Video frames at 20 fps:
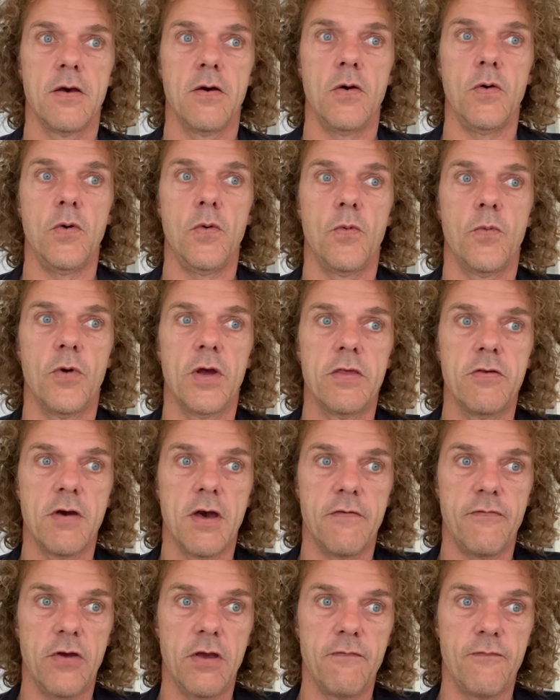when you
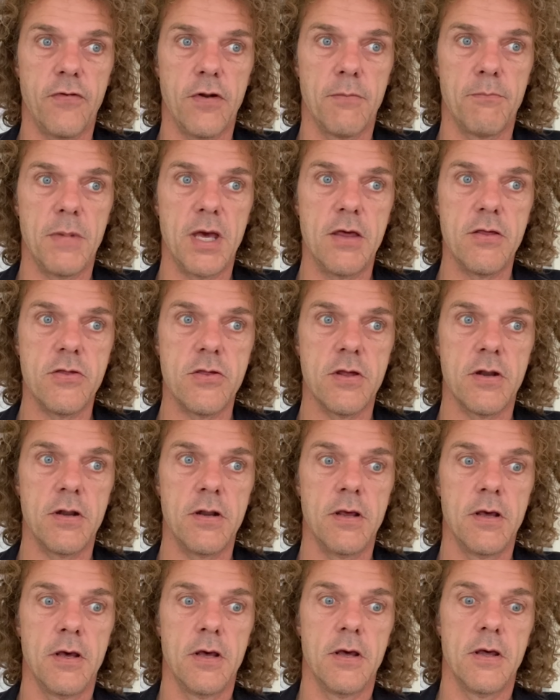have inflammation,
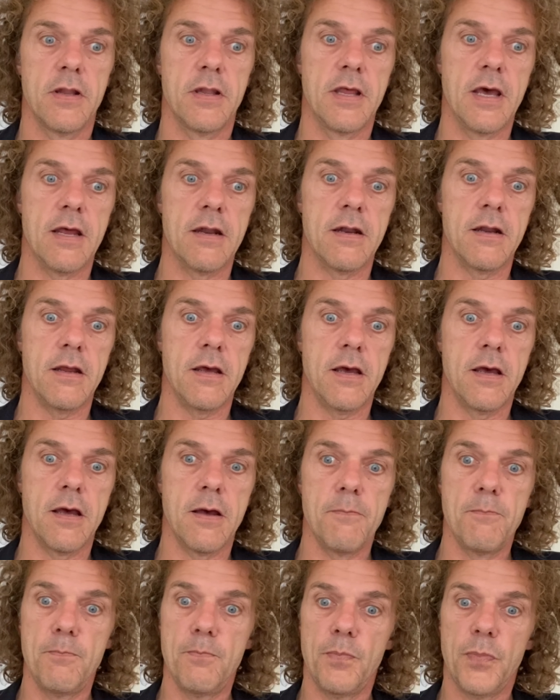then
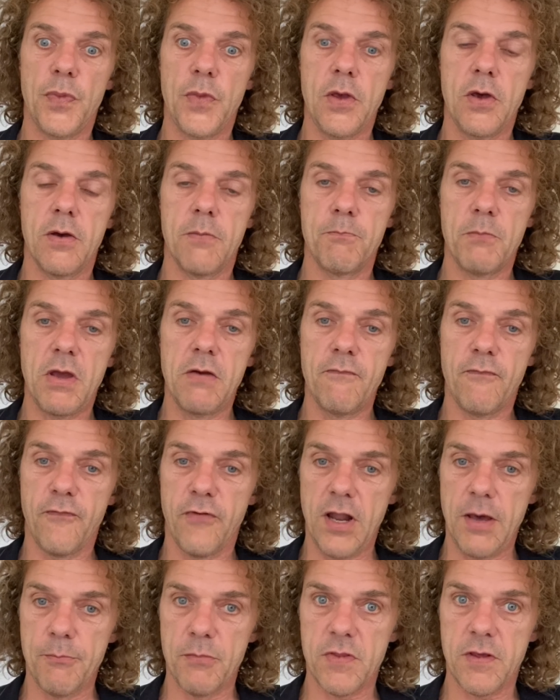
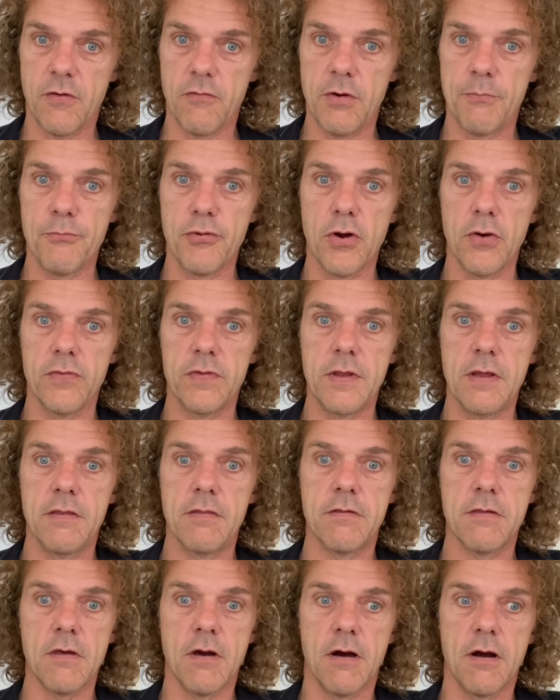inflammatory
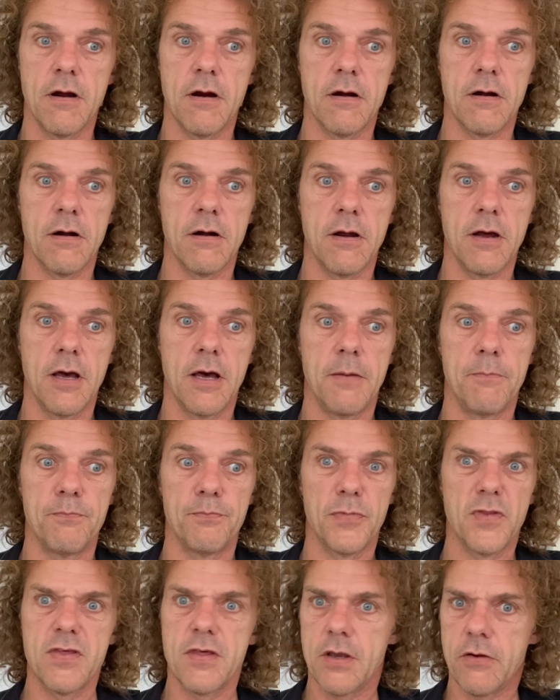proteins are
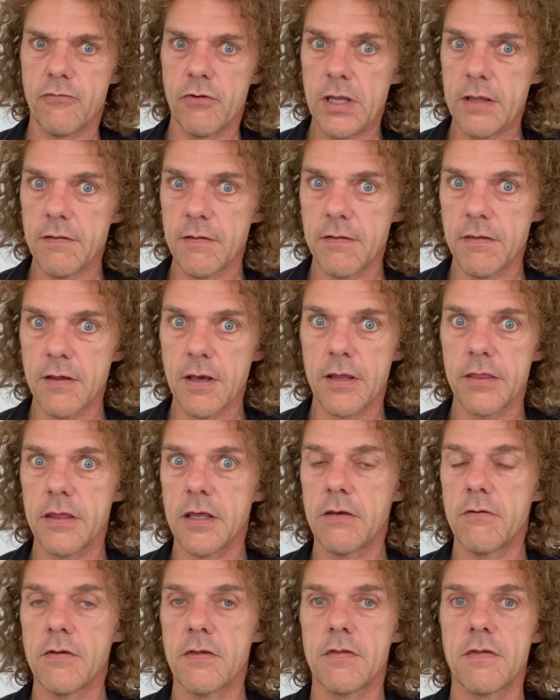secreted, I
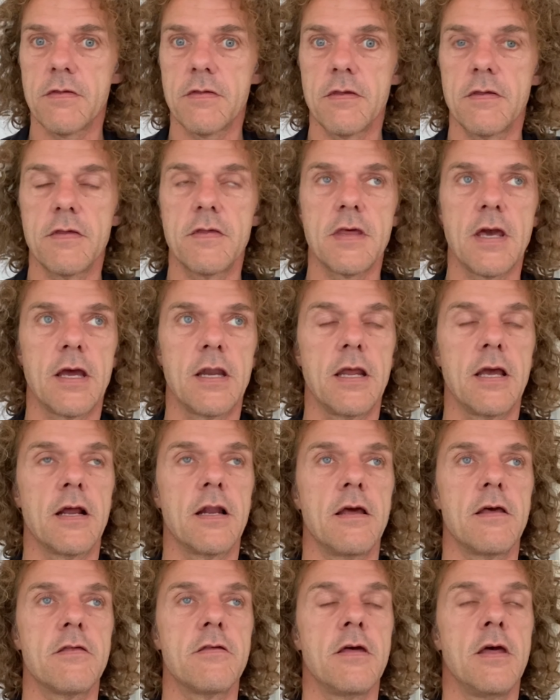think you say in
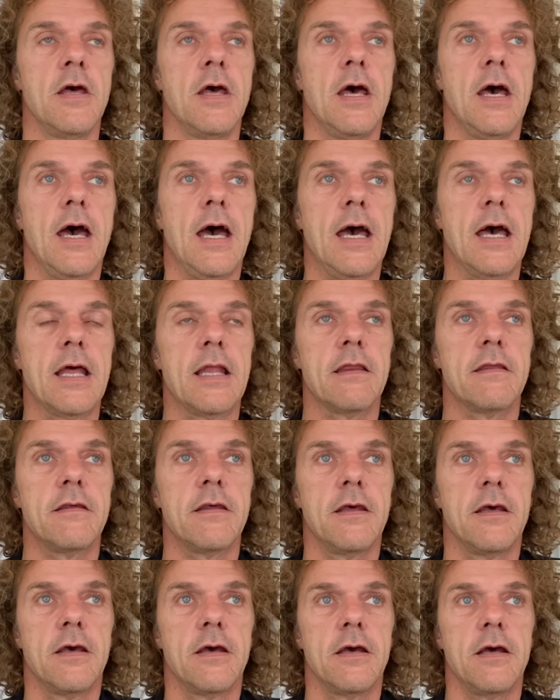English, and
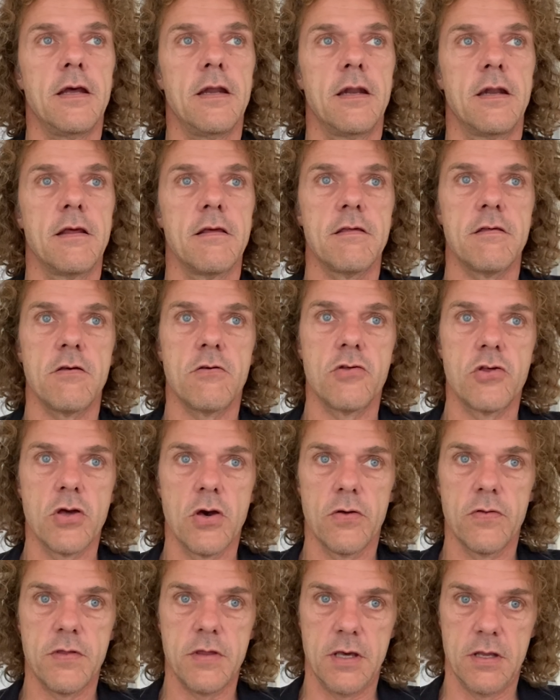this
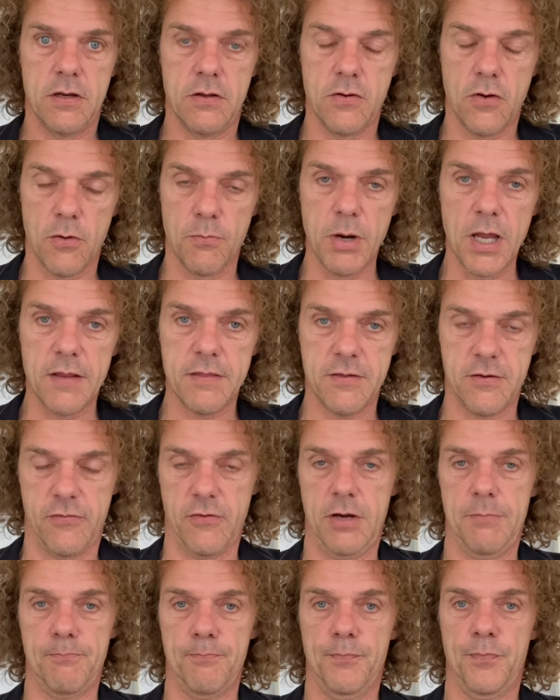shows in your
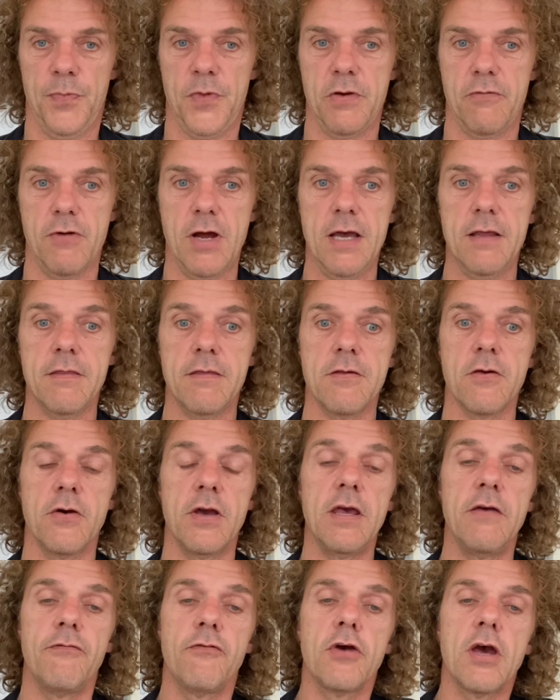bloodstream, right? So
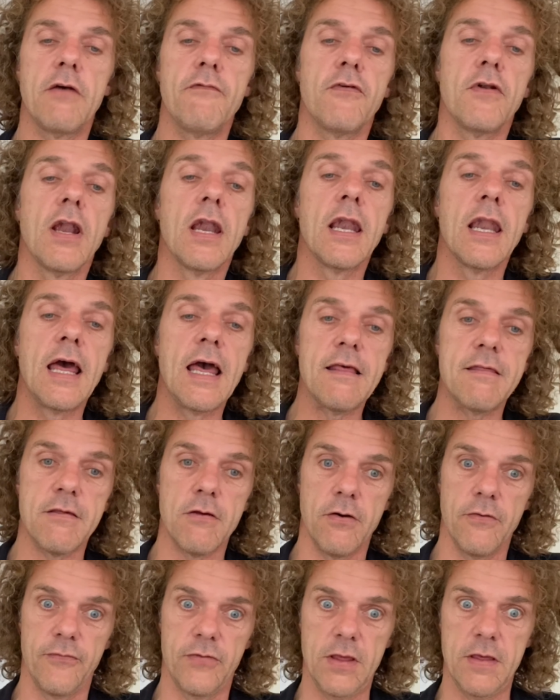if you have less
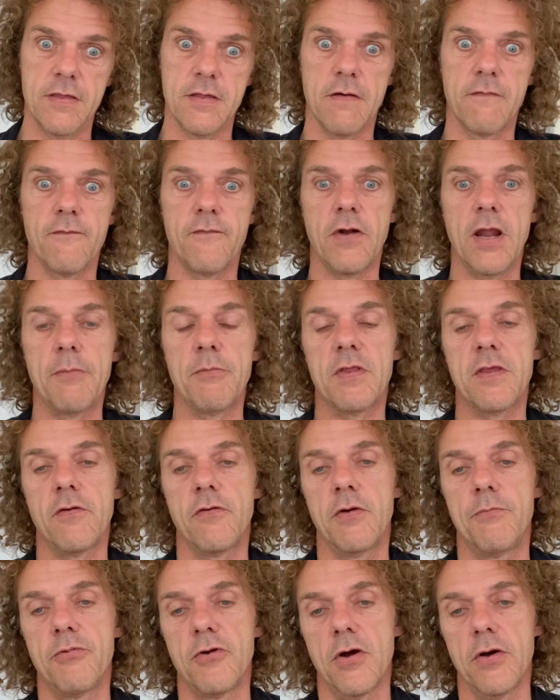of these
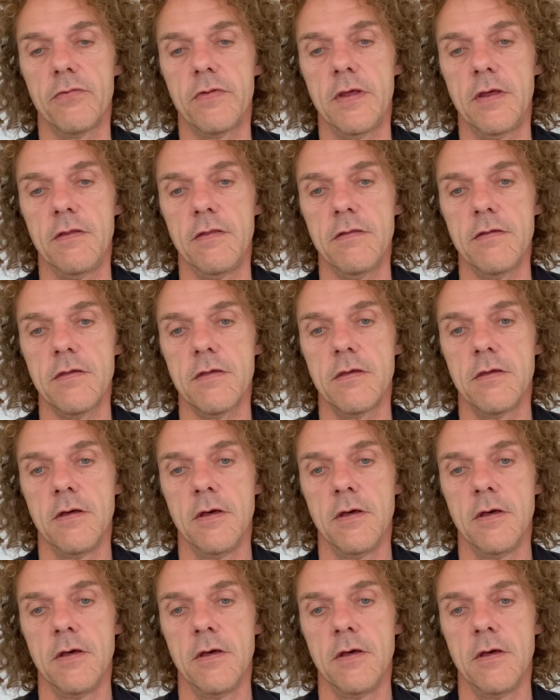inflammatory proteins,